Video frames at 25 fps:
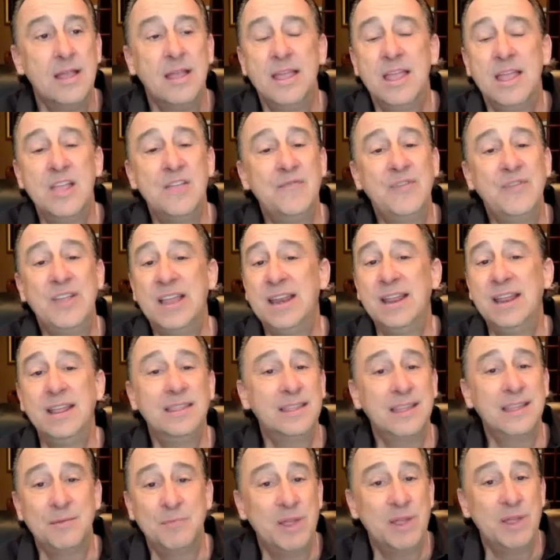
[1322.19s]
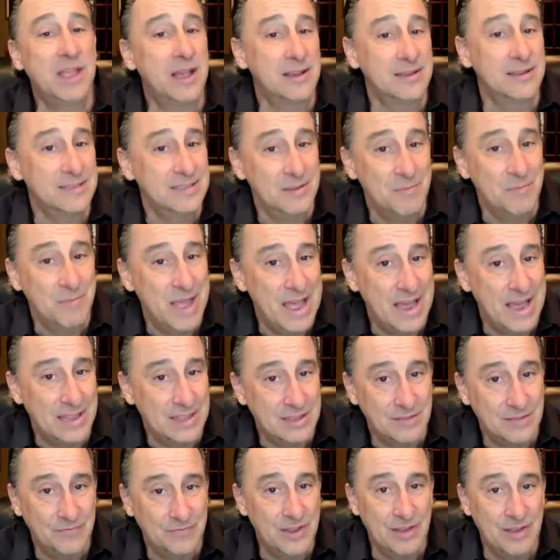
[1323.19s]
if anything because the math
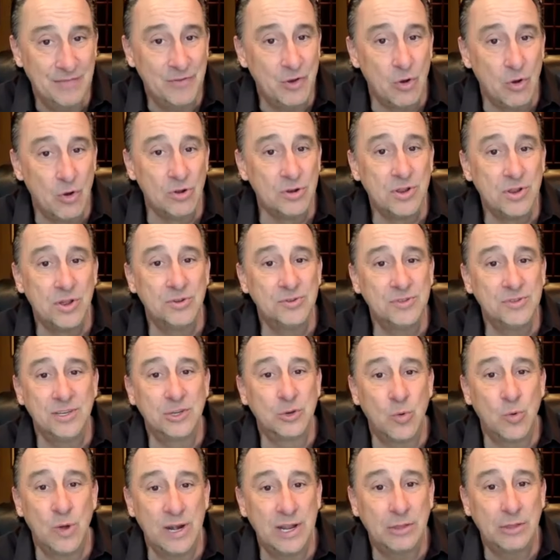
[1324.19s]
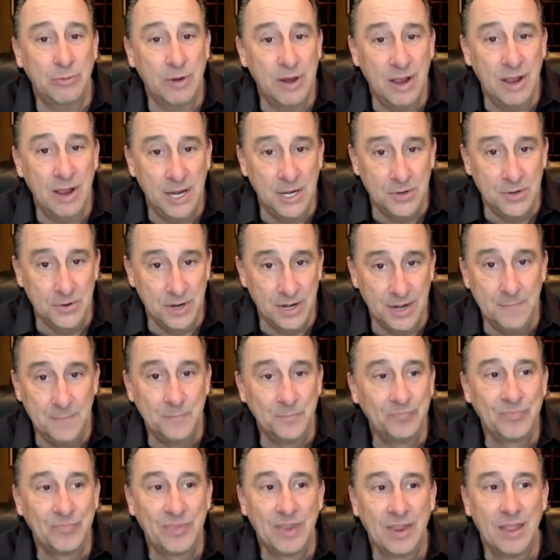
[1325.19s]
if, if gold goes to 2300
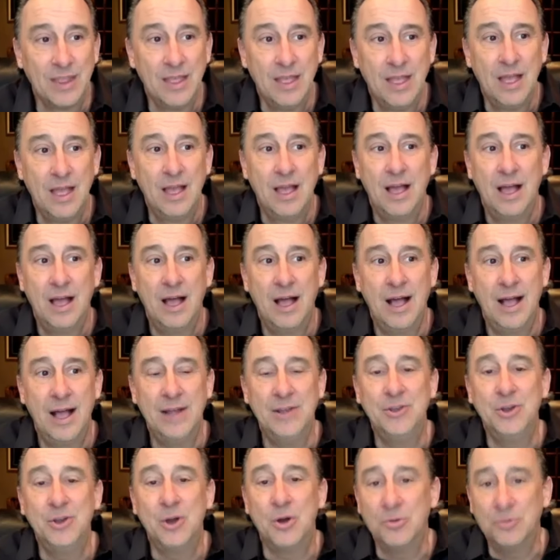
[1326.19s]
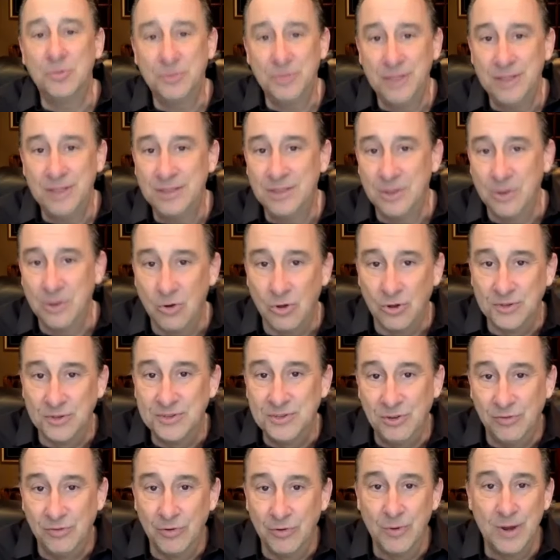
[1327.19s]
i don't think the gold
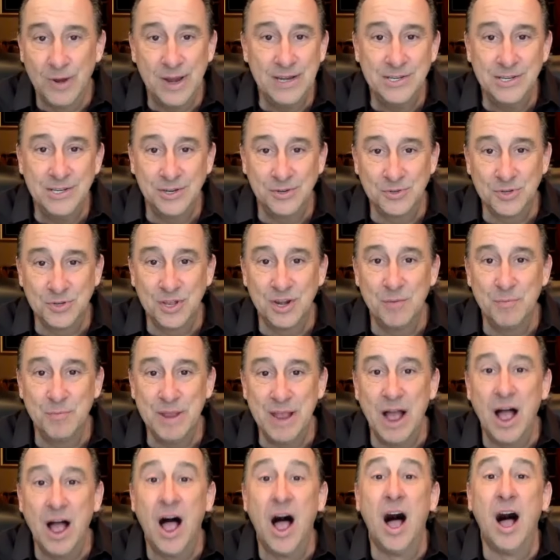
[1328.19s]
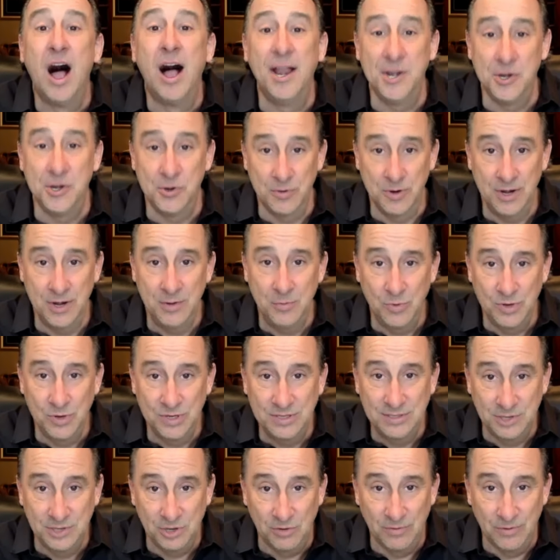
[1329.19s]
silver ratio is going to be 100 with
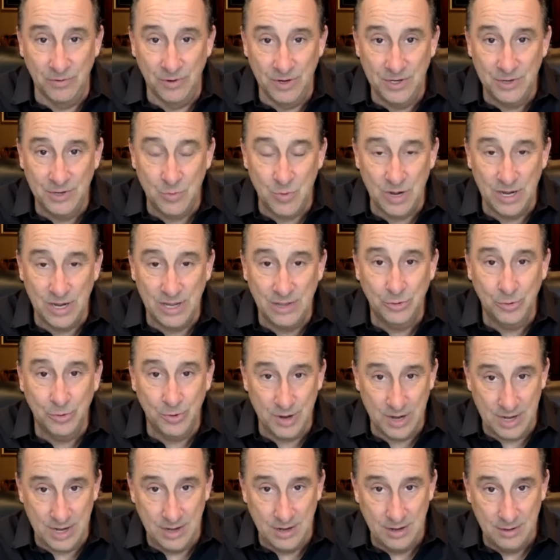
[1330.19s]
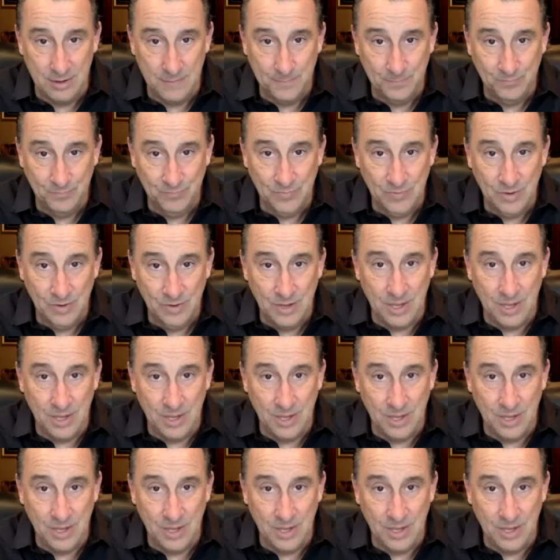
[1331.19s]
silver at 23 mm-hmm.